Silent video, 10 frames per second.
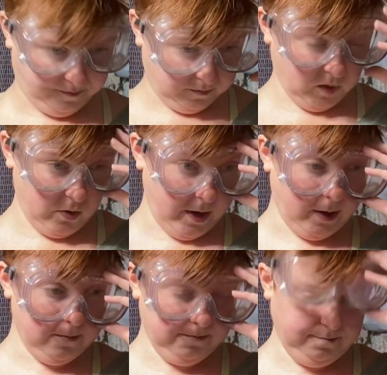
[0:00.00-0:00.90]
Okay.
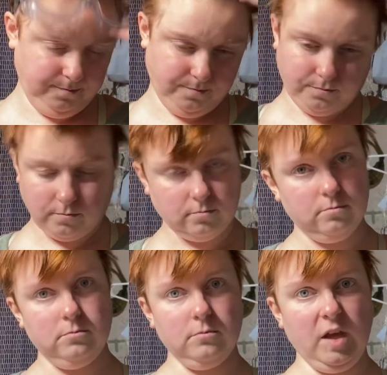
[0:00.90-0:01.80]

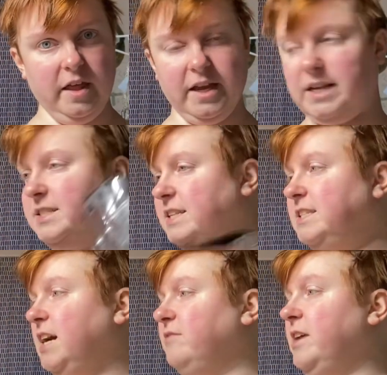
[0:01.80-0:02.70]
I think I can take these
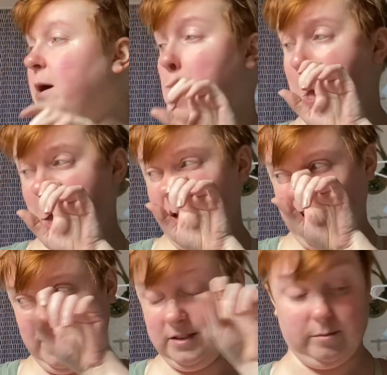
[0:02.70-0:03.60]
off now. I'm
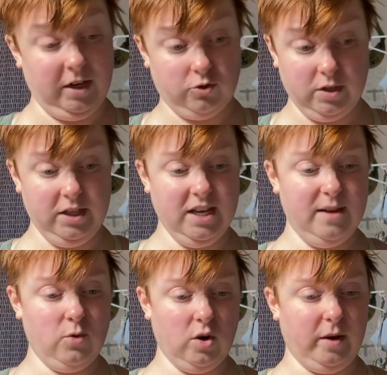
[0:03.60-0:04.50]
not drilling
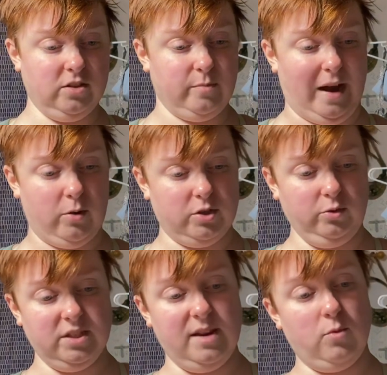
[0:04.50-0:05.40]
anymore. I'm not using power tools
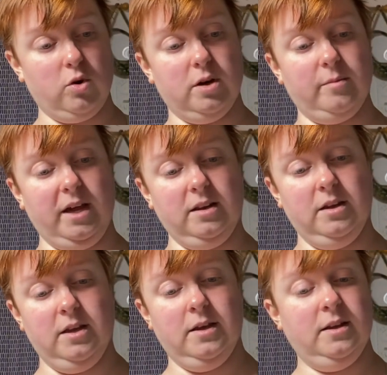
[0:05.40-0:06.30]
anymore. I'm not
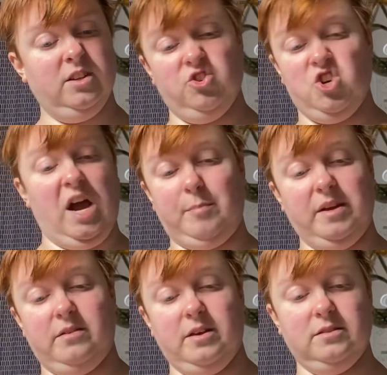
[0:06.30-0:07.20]
chopping
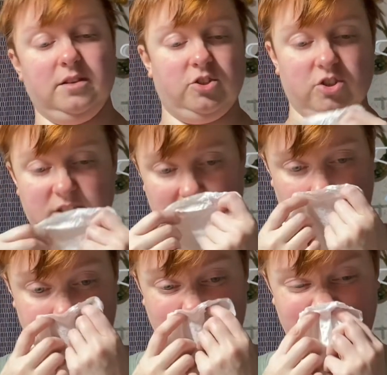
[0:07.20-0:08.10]
things that should send them
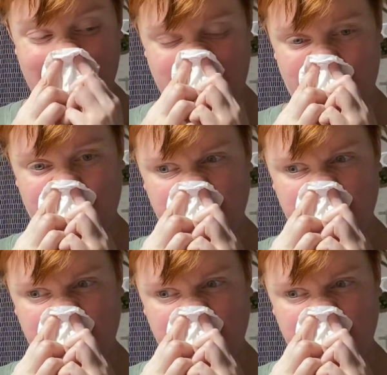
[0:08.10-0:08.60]
flying anymore.